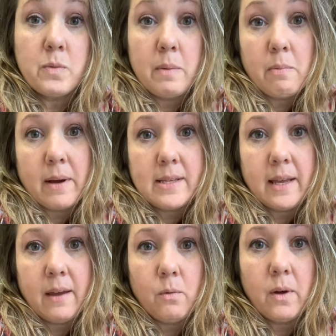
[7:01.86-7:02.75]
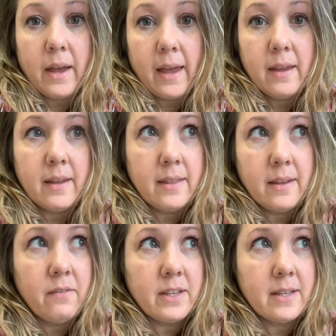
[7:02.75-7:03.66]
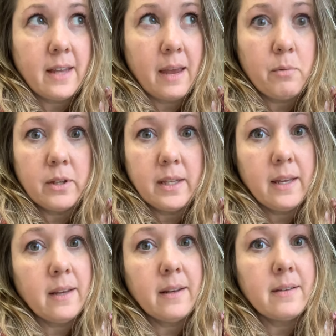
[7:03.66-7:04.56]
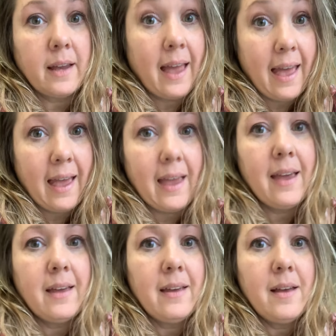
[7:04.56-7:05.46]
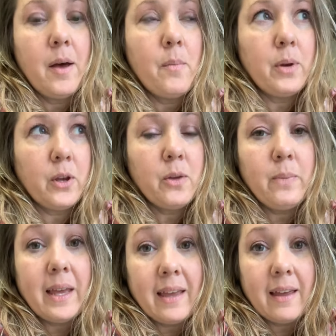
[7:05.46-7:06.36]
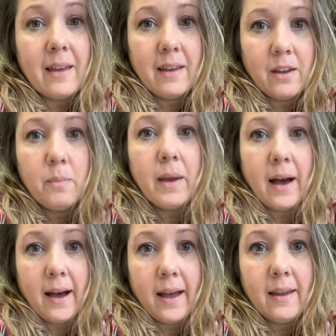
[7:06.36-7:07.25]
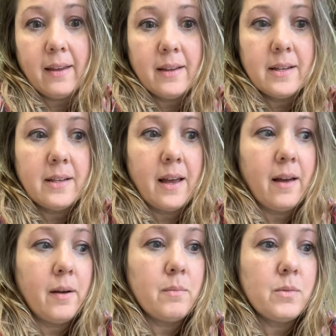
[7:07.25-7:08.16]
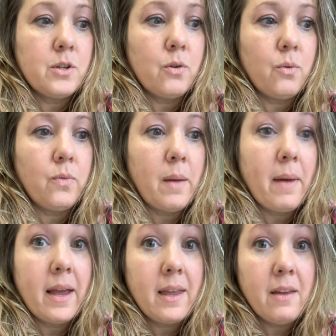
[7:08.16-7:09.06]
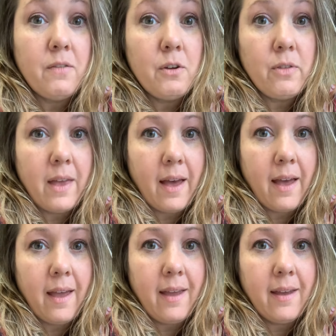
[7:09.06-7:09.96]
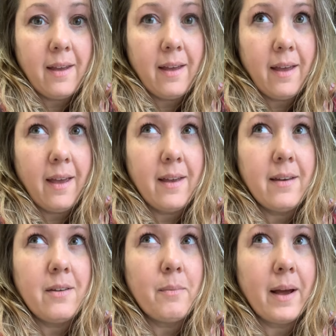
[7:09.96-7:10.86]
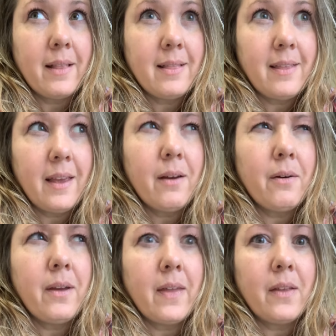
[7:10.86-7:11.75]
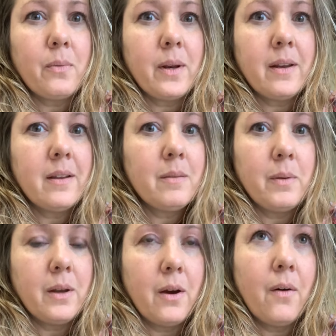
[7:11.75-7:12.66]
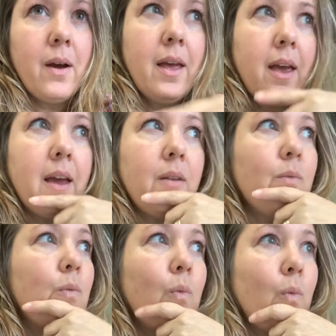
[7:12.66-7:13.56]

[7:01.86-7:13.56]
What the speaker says: people might say, well, if it says able at the end, it's like a, but it could be it could be I. So they might give you the a, and you might think, oh yeah, that's what it is, but no. And